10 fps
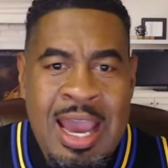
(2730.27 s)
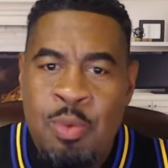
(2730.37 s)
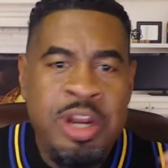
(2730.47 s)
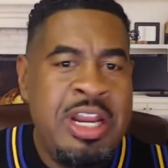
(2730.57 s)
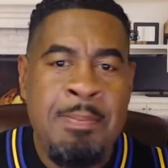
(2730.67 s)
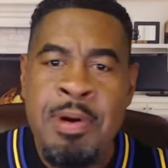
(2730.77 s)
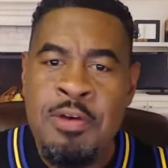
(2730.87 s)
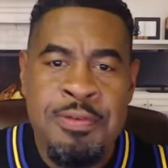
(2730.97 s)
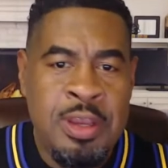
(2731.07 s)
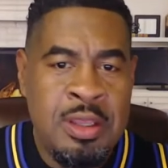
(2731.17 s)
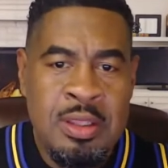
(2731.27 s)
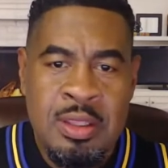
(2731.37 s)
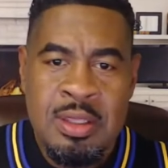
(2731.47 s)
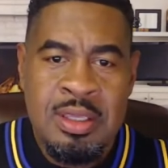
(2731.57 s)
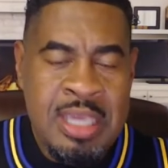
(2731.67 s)
We're not perfect.
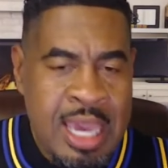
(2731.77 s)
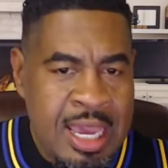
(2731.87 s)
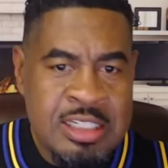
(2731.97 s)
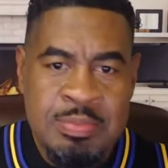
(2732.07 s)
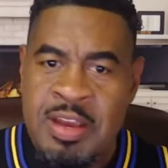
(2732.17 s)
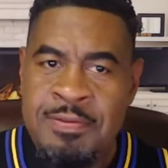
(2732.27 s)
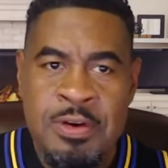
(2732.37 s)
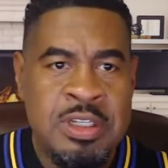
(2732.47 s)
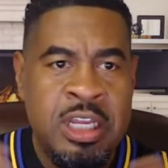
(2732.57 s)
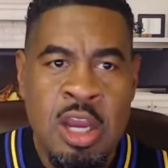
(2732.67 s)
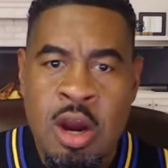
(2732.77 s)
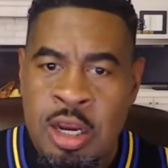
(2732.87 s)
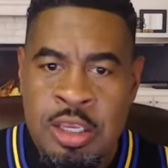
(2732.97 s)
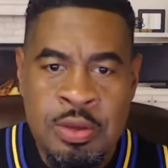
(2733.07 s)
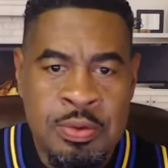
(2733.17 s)
Yes, me and First Lady
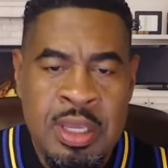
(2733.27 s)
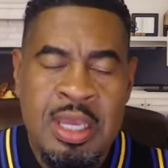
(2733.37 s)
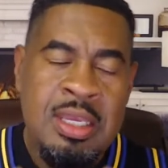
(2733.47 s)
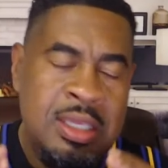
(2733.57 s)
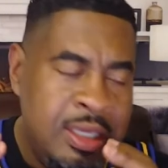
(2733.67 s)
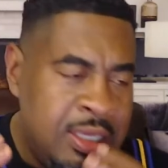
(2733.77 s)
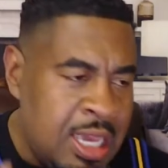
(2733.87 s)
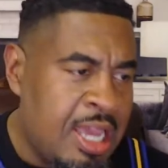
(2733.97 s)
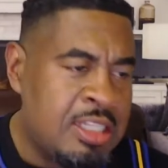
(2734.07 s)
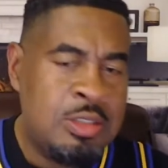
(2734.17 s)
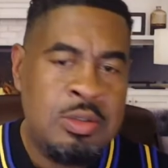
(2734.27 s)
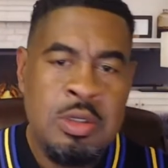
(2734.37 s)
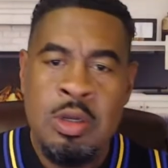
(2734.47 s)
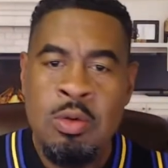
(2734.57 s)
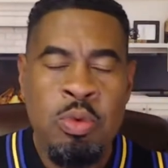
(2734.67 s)
argue. Yes,
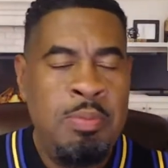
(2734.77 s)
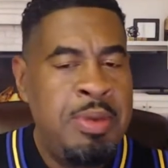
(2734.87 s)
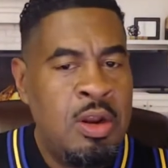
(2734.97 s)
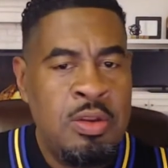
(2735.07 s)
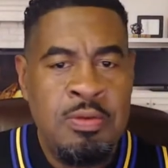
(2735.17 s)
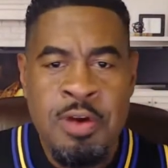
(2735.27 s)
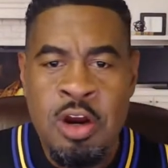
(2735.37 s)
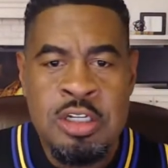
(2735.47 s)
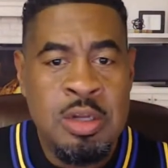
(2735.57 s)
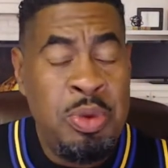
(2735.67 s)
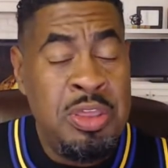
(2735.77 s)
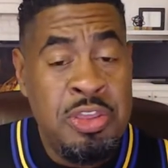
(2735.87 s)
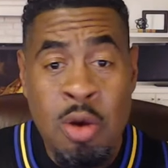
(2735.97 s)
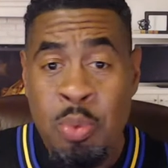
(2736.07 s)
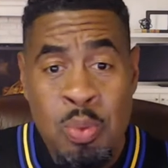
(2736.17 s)
we've been on the verge that we
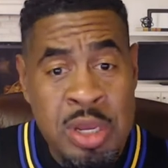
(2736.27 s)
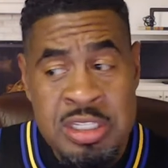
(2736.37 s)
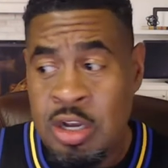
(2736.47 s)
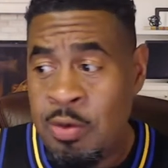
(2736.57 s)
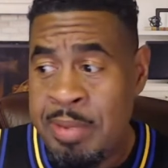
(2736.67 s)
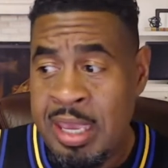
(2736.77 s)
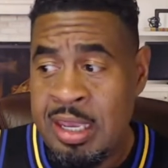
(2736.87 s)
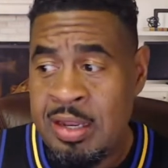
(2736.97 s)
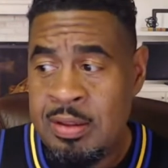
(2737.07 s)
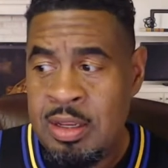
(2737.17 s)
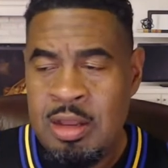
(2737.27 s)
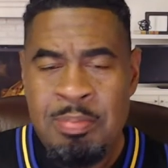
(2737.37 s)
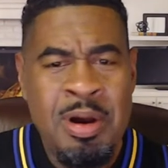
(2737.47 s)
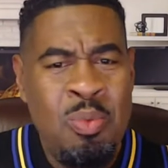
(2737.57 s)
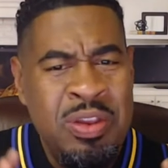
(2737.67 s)
thought we wasn't going to make it,
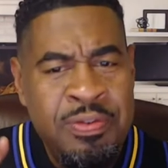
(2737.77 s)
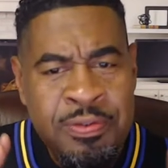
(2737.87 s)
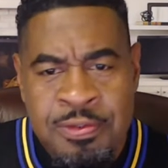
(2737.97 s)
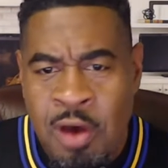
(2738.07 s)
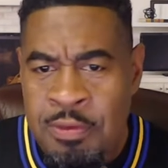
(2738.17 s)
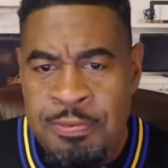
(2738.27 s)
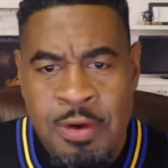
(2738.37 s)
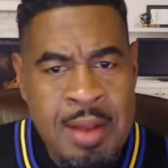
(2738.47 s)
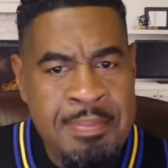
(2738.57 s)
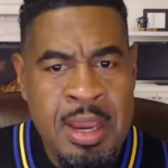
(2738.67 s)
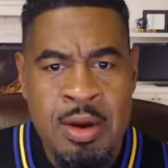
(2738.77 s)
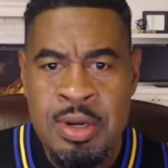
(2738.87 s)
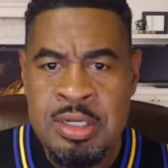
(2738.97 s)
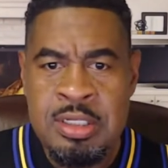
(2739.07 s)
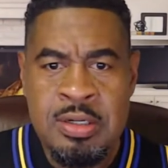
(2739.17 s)
but we fought for our
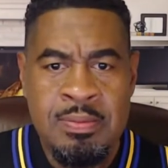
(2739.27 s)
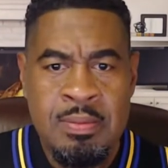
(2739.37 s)
marriage.